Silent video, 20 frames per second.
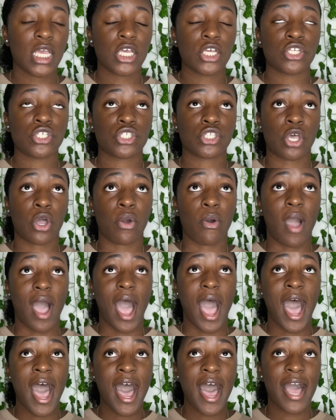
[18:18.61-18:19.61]
So
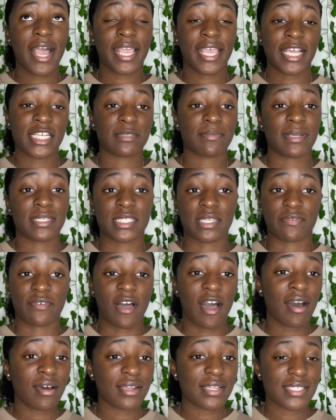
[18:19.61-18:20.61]
I catch myself
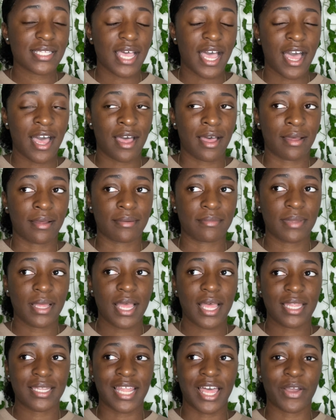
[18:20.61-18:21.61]
all the time,
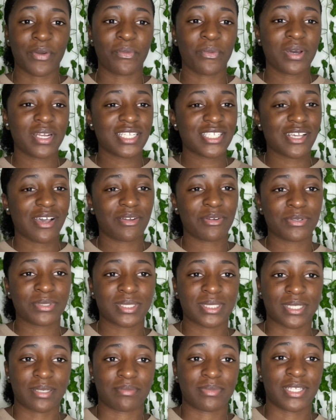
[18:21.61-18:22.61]
wanting to go do
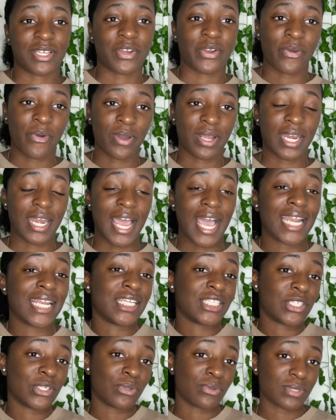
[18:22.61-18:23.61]
something, knowing that I need
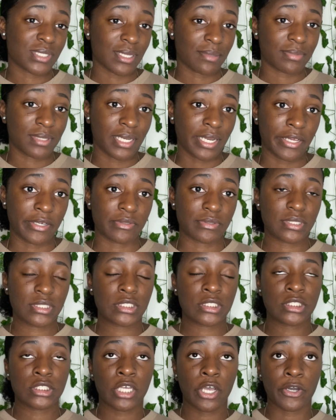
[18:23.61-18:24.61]
to do something else.
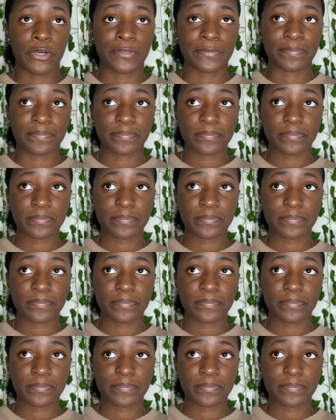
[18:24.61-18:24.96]
So